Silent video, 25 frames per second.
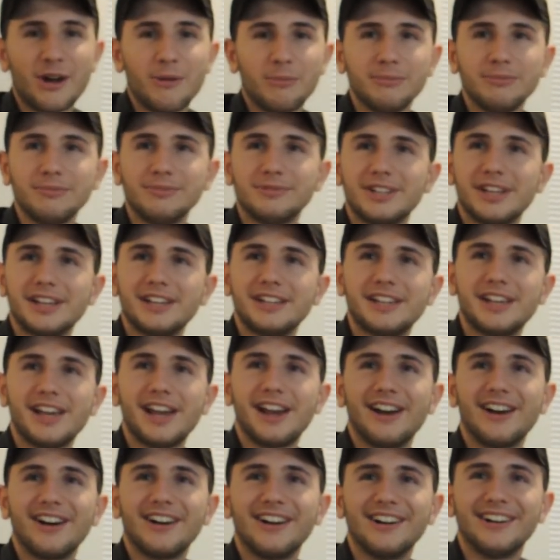Take
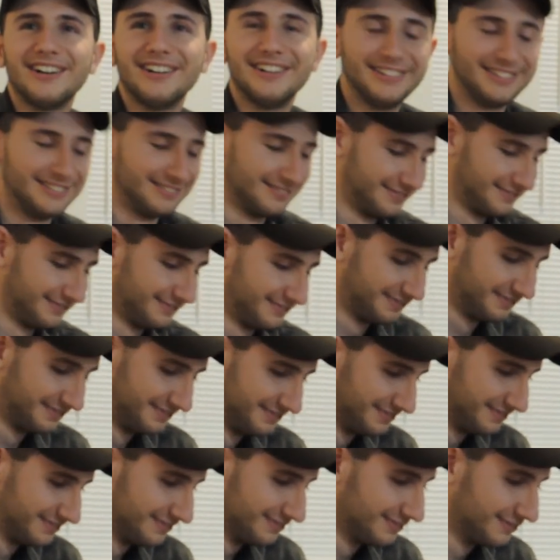care.
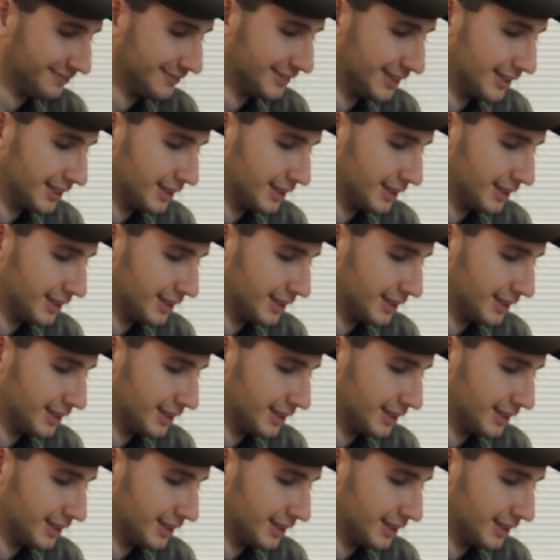care.